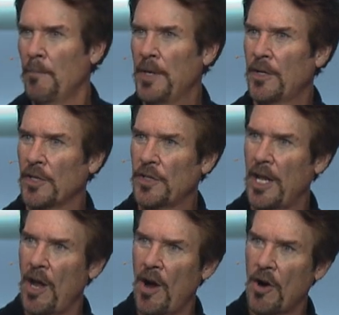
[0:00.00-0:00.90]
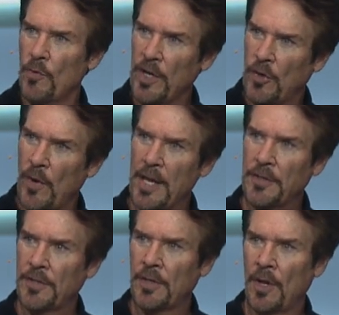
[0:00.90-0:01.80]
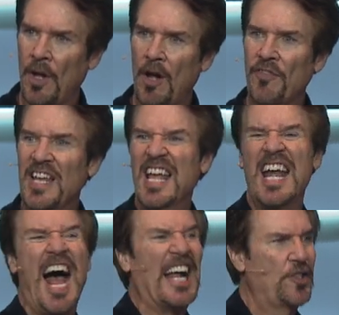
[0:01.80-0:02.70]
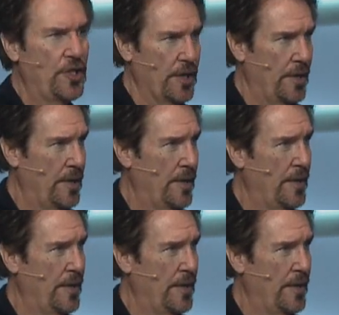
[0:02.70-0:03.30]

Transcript: because they are regrets of inaction,